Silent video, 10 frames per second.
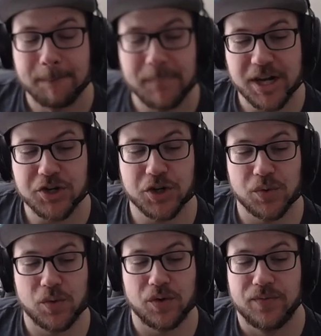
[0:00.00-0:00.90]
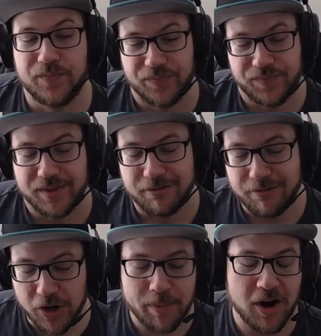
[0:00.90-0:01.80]
But in general,
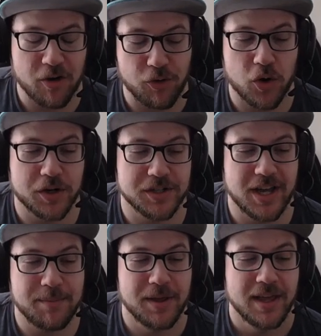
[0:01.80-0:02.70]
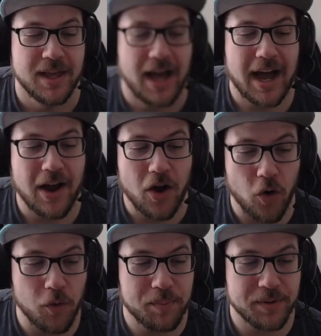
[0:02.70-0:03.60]
very powerful archetype. I
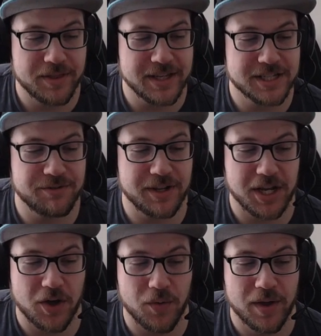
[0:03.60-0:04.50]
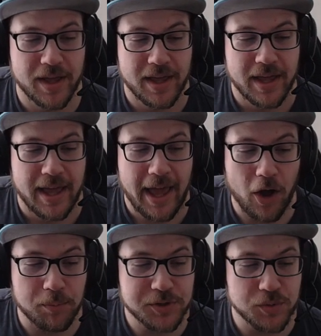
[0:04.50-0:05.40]
hope this video
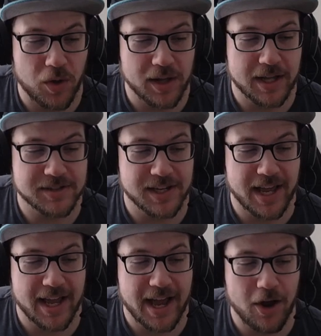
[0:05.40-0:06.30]
helped you all out today. I